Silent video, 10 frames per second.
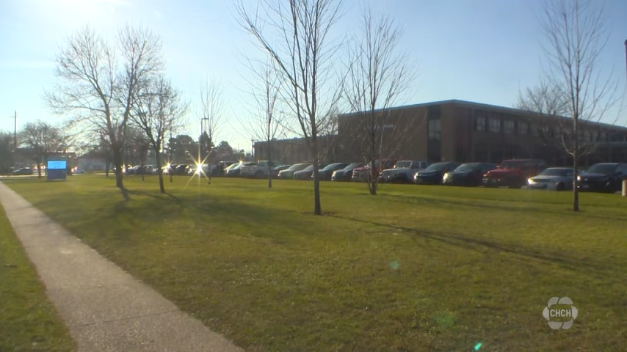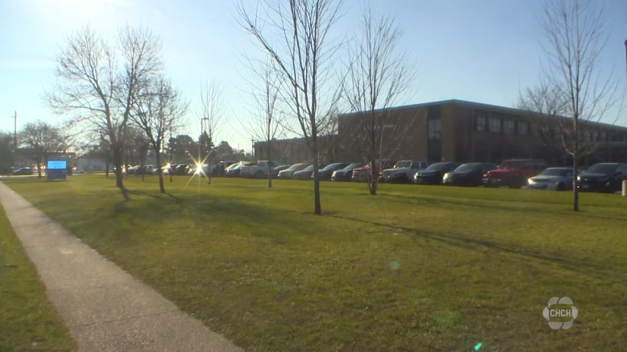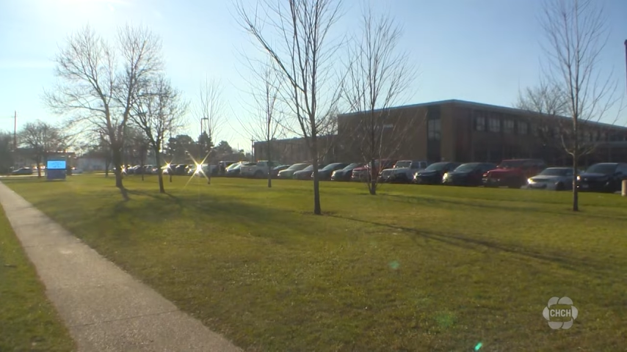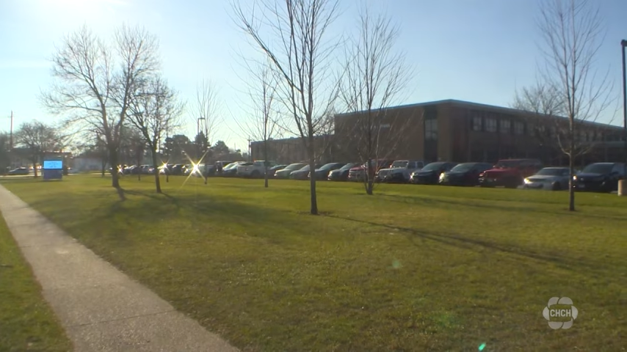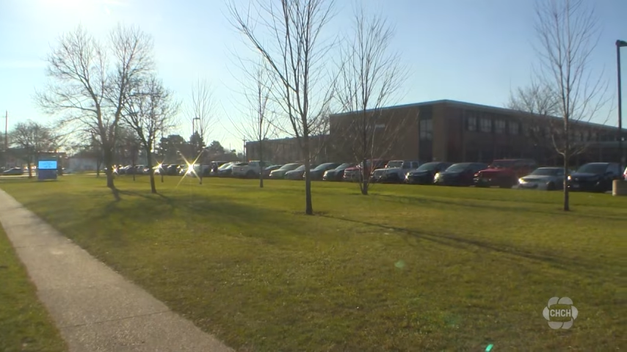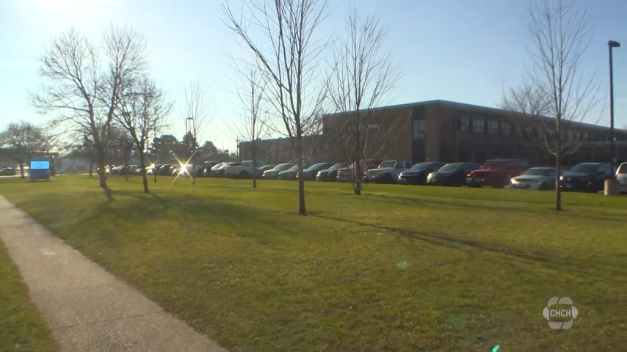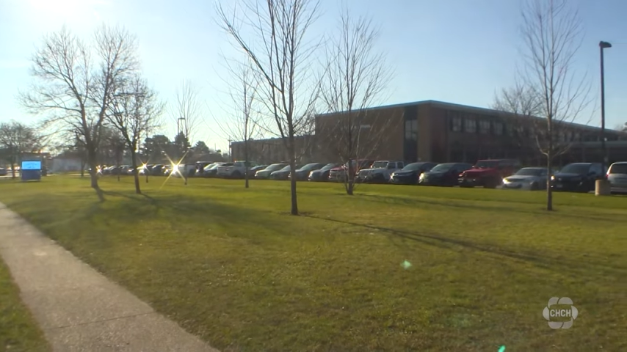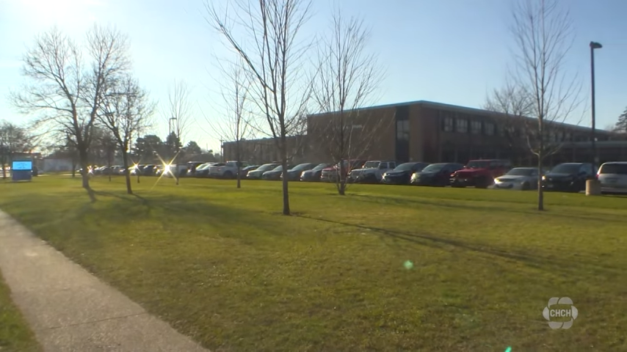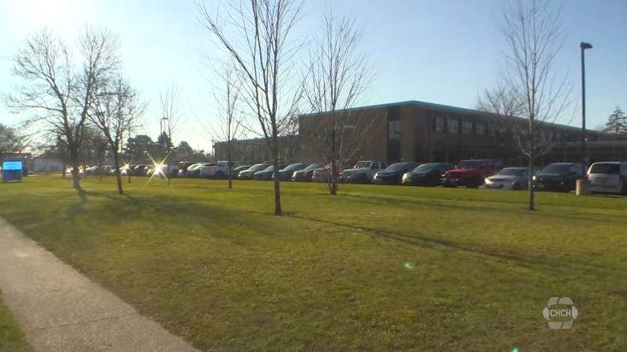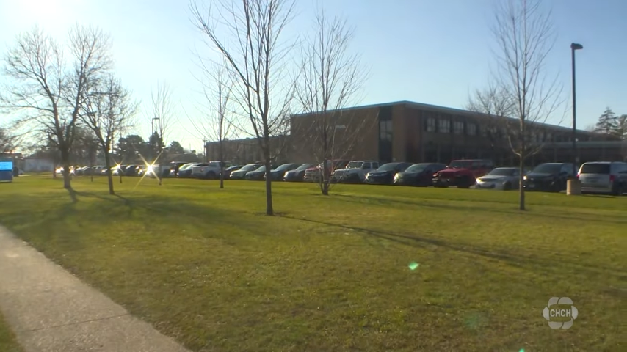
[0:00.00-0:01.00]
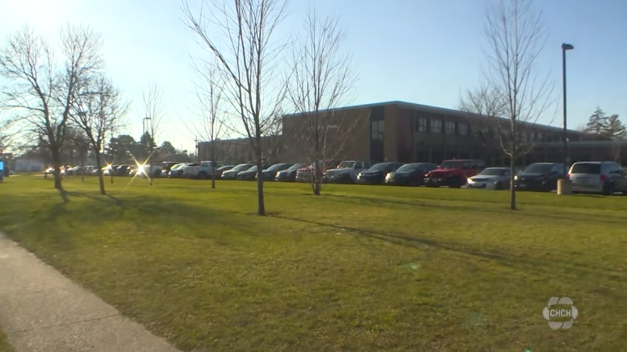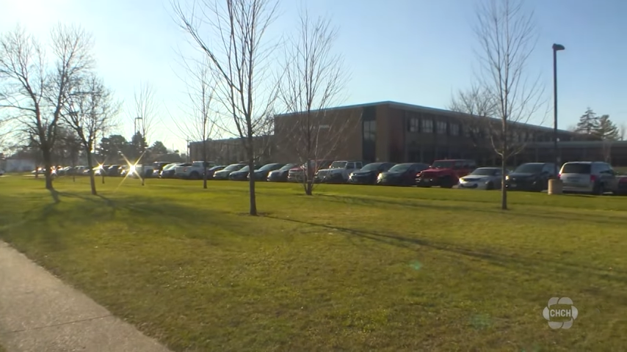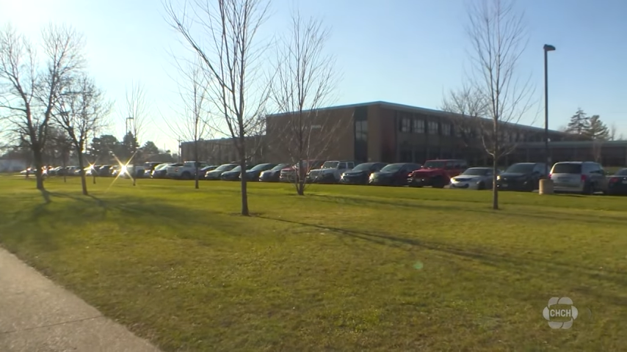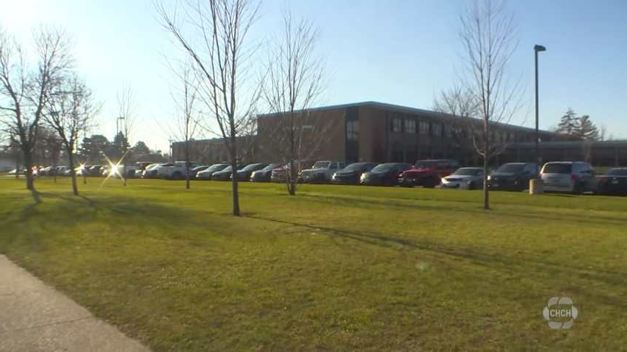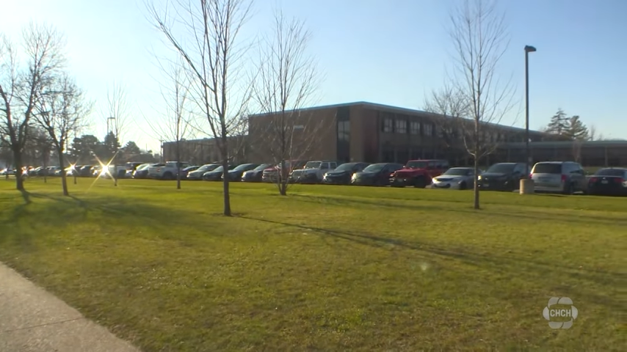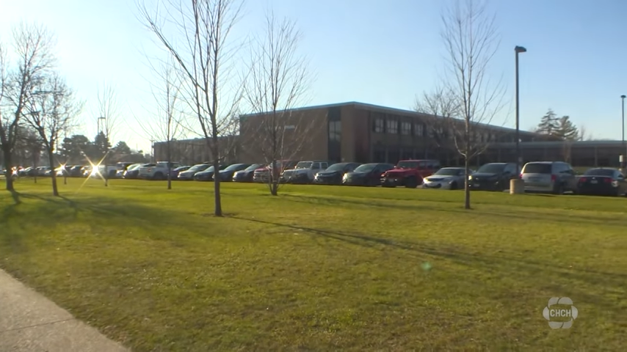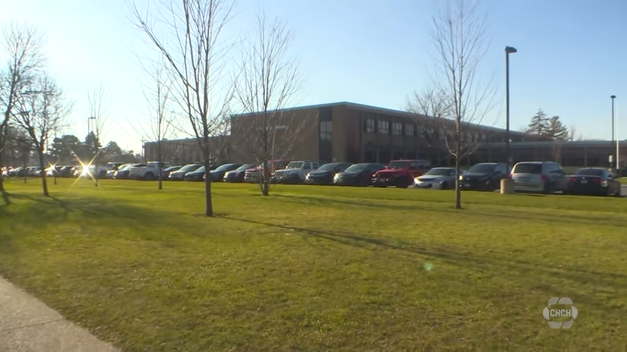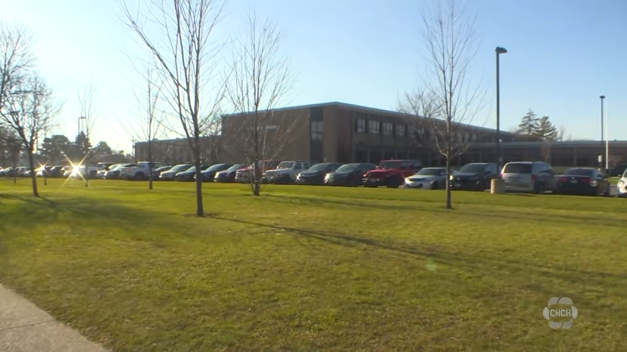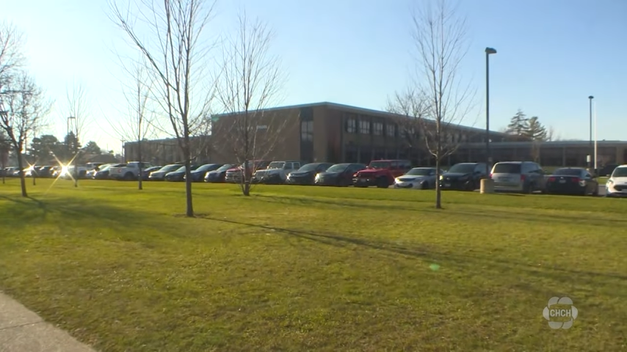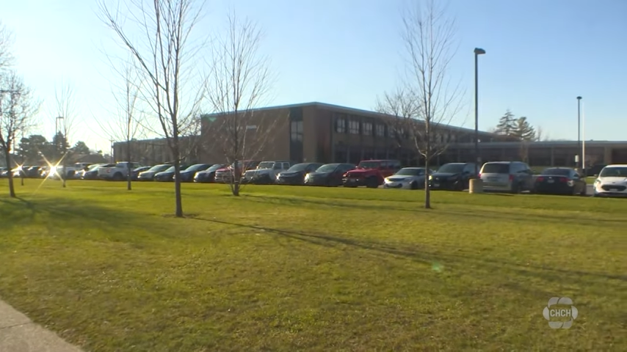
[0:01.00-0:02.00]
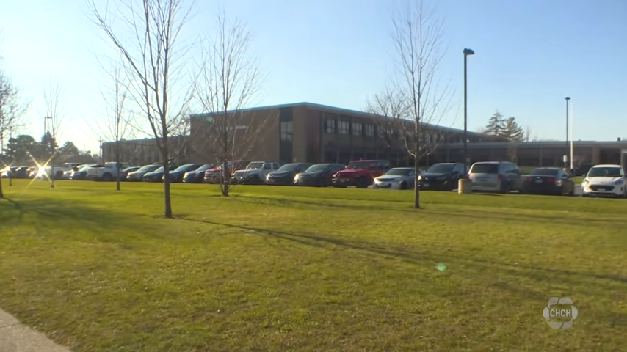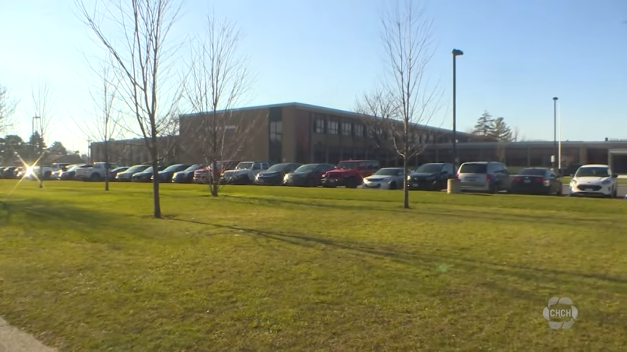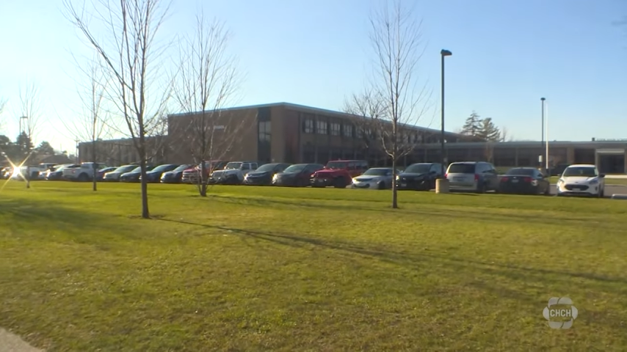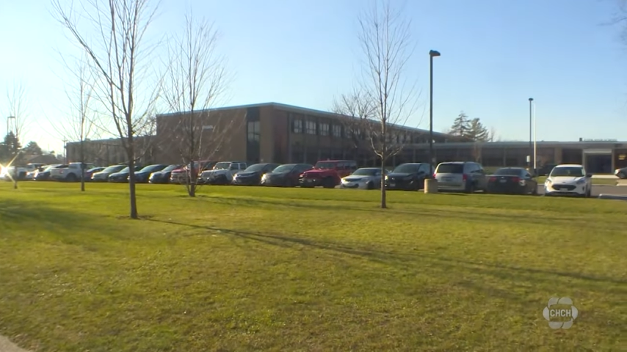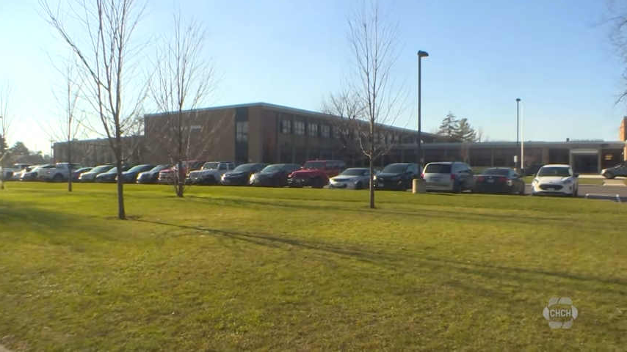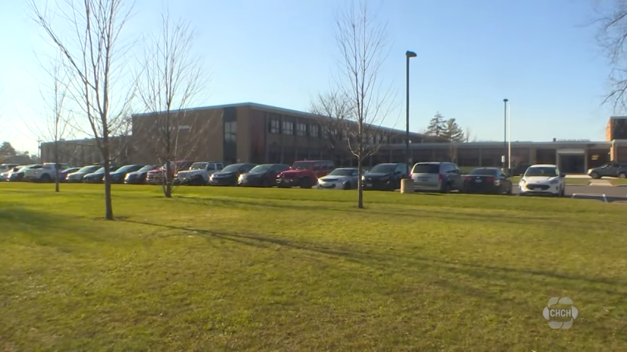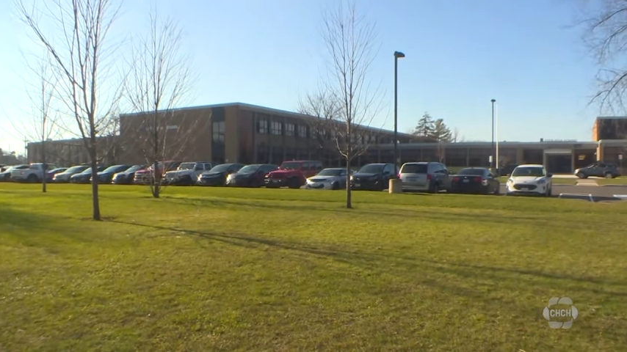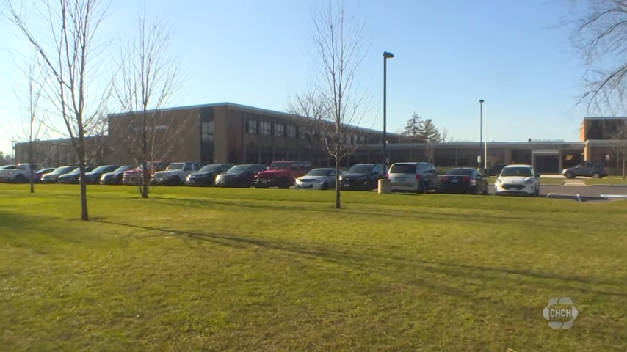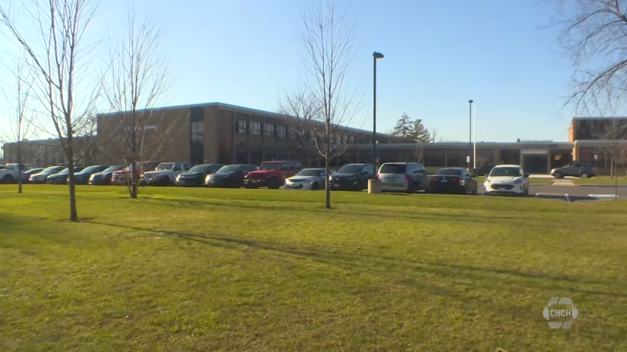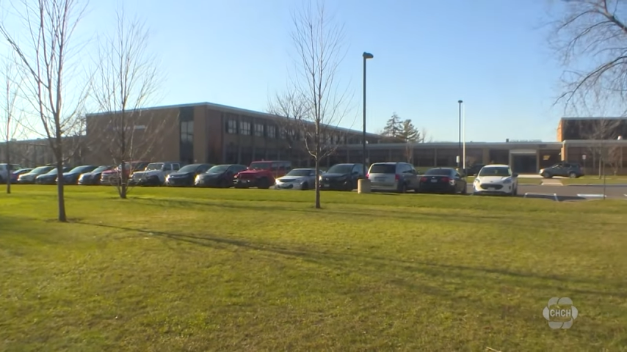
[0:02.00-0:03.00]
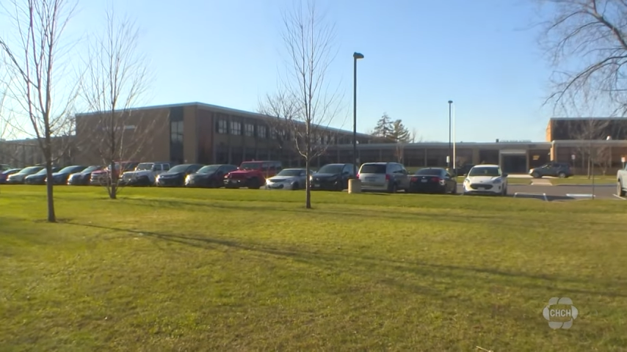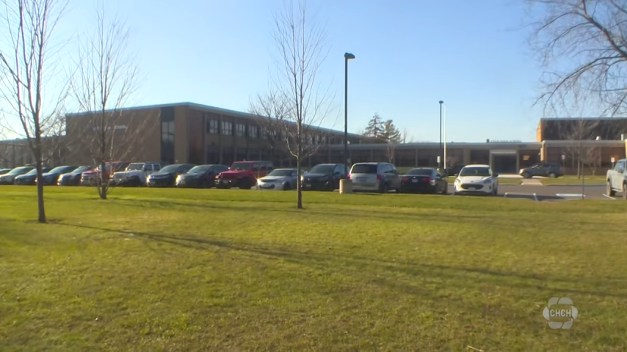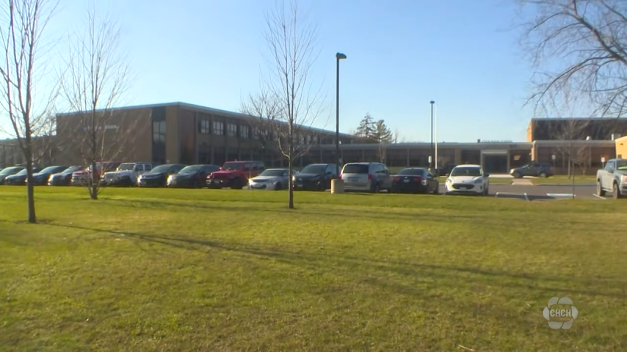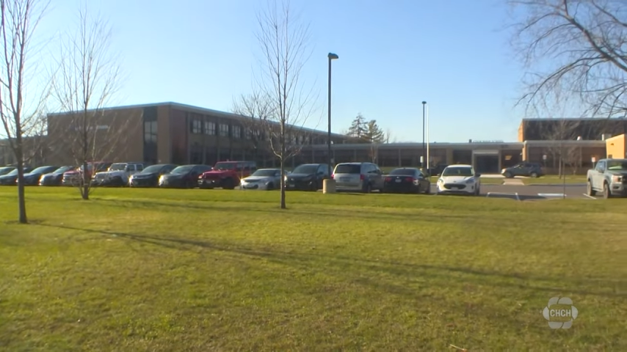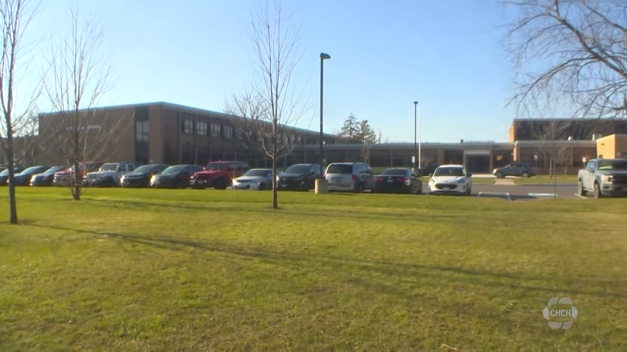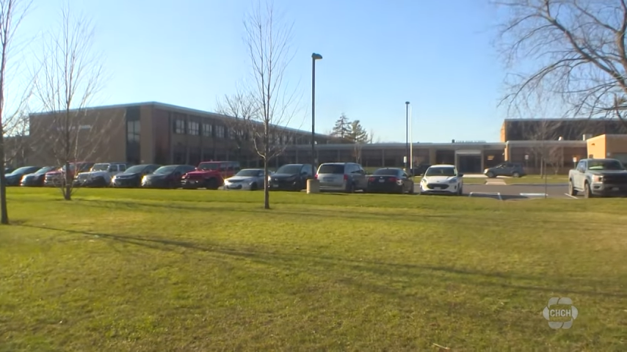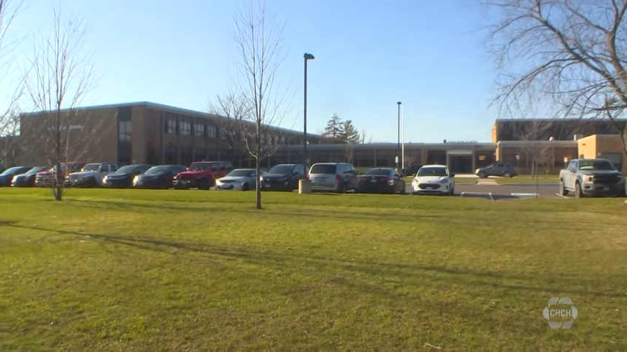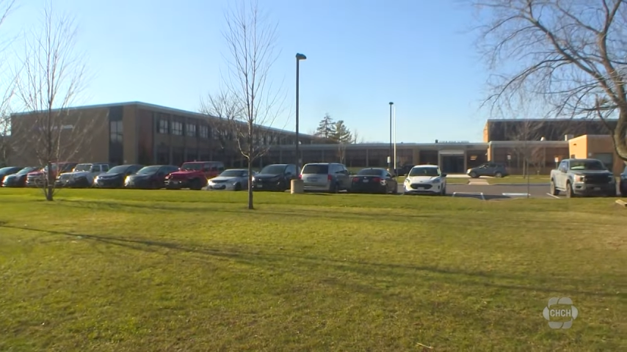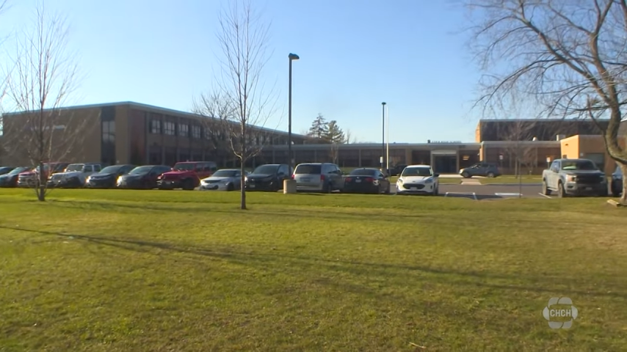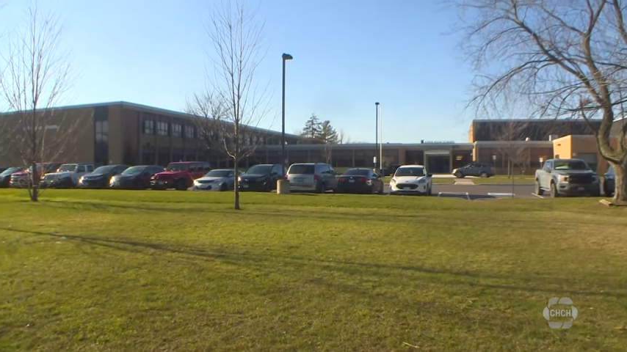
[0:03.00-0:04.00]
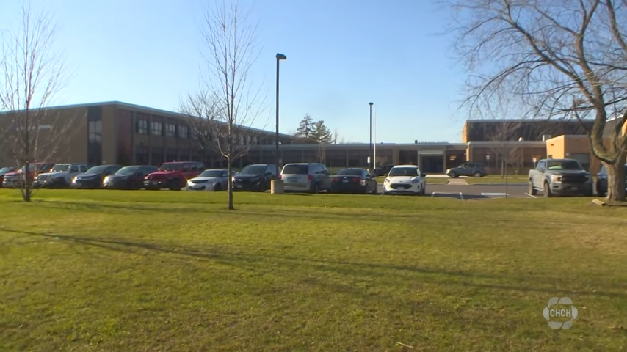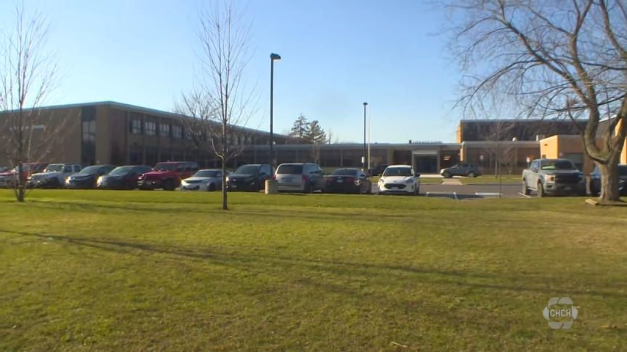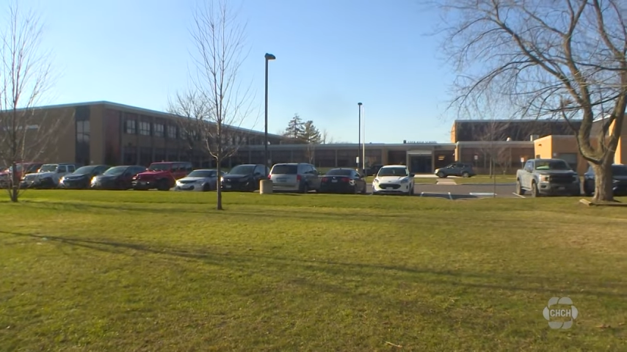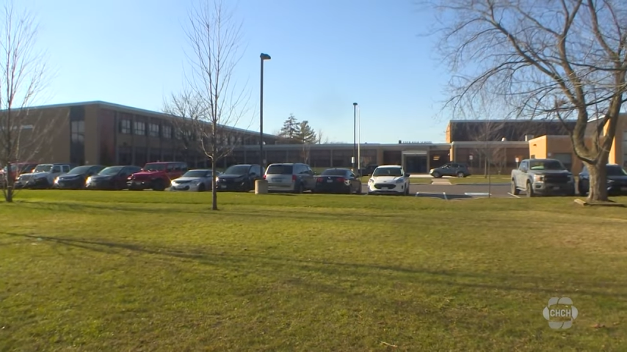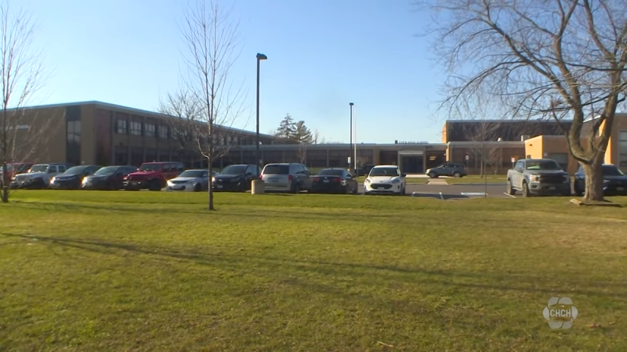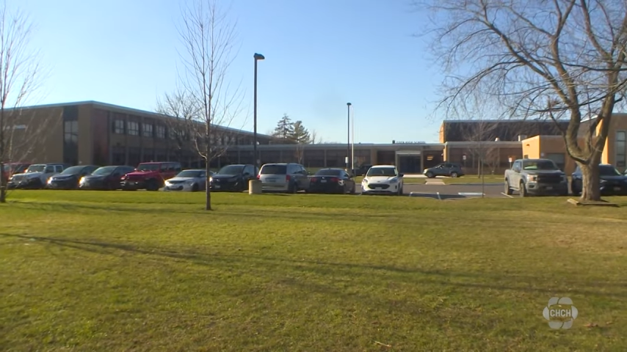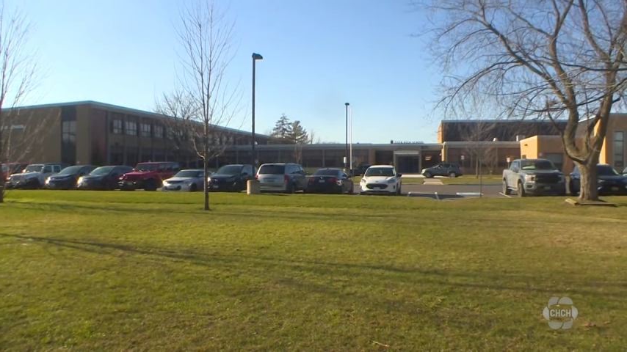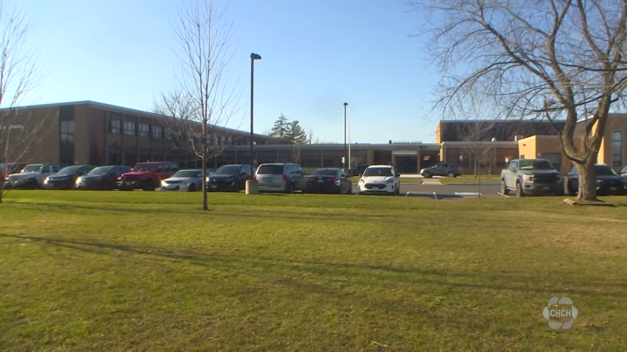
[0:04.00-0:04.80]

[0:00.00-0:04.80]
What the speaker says: Nobody's mouth can be seen.